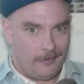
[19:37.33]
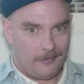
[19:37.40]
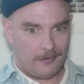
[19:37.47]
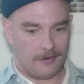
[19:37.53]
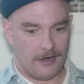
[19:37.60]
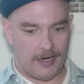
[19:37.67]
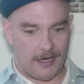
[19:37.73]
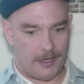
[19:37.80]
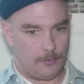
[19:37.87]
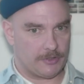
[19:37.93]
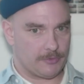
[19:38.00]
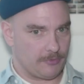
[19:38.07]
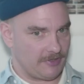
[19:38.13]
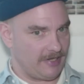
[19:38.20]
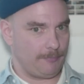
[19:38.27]
uh, which
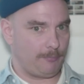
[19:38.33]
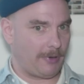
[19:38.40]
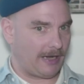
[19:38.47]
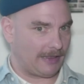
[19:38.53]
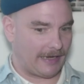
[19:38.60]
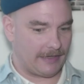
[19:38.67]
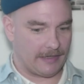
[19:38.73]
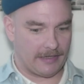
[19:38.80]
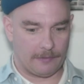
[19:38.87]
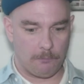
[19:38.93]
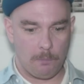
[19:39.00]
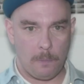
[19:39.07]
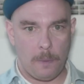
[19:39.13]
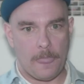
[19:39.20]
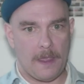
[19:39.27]
was hit by lightning
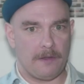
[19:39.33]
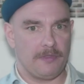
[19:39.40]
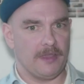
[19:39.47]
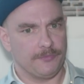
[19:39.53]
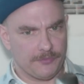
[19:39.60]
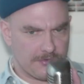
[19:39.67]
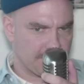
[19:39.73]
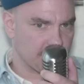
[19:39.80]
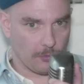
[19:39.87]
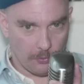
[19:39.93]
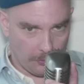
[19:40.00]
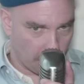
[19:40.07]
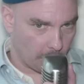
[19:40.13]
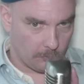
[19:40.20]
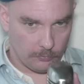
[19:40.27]
and then
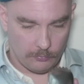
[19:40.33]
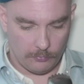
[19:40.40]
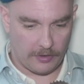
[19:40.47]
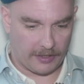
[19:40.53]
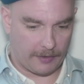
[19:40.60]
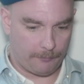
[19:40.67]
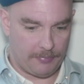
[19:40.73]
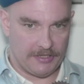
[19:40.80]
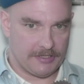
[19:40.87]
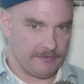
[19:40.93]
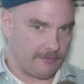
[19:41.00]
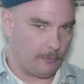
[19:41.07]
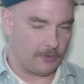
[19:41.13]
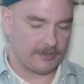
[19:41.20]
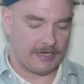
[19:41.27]
stole like a peach of
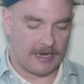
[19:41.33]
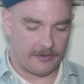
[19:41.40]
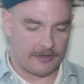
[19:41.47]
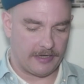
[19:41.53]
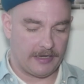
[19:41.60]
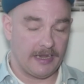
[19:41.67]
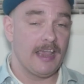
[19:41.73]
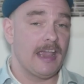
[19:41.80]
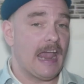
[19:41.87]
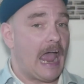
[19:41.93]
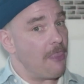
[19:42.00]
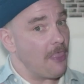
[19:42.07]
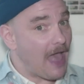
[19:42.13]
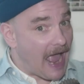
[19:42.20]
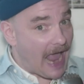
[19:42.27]
immortality.
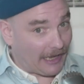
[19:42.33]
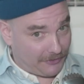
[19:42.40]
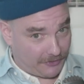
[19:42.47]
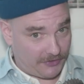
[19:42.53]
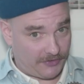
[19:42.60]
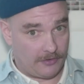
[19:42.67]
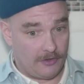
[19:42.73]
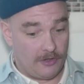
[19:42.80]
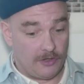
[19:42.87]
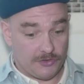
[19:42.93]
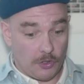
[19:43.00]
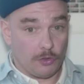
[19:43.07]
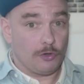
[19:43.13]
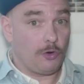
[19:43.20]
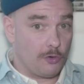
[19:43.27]
And that's
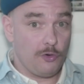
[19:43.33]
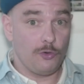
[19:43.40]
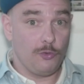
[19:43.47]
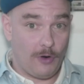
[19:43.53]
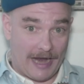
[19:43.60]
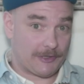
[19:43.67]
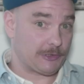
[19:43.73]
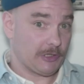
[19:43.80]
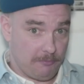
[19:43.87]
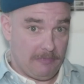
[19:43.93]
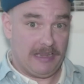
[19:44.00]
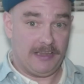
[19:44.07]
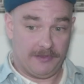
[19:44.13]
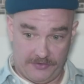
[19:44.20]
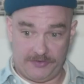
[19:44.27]
Son Goku actually
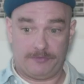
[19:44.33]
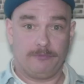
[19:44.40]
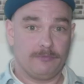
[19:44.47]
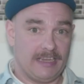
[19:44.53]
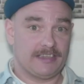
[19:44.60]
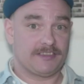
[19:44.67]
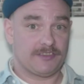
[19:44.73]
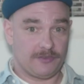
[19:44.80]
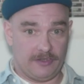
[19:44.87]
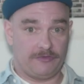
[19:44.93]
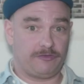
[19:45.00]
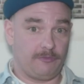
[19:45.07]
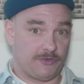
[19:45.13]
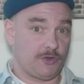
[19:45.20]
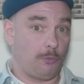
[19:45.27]
means it's
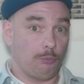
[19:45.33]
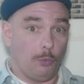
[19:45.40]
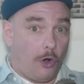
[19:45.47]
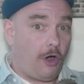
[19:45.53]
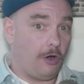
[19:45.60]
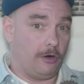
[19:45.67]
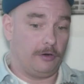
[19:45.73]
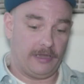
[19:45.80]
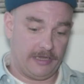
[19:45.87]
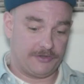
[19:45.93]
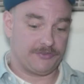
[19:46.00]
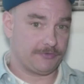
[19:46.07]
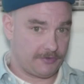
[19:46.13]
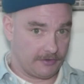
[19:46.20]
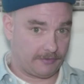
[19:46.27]
from Sun Wukong.
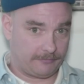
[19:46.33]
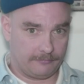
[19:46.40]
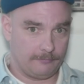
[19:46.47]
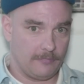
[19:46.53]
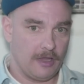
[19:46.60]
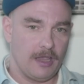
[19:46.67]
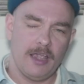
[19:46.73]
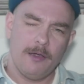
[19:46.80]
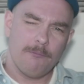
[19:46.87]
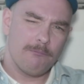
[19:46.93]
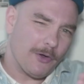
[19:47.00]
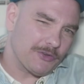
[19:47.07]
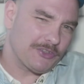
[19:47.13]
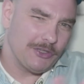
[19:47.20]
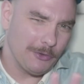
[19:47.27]
It's the
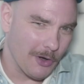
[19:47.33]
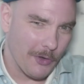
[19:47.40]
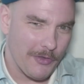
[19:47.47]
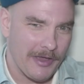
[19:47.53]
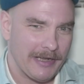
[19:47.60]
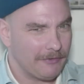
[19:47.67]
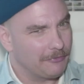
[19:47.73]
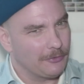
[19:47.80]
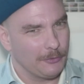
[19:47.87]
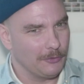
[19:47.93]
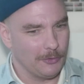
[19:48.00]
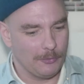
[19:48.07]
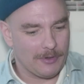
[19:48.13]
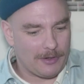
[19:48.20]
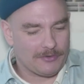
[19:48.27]
most of you know that if you
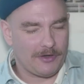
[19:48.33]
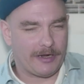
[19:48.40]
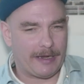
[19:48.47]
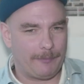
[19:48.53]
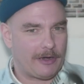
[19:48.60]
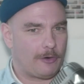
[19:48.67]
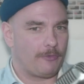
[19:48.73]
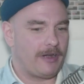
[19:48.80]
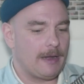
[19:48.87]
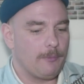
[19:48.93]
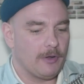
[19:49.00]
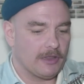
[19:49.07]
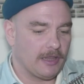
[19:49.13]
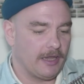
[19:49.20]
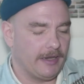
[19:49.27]
knew what I was talking about already,
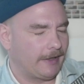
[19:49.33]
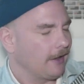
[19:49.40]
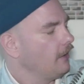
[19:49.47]
but like,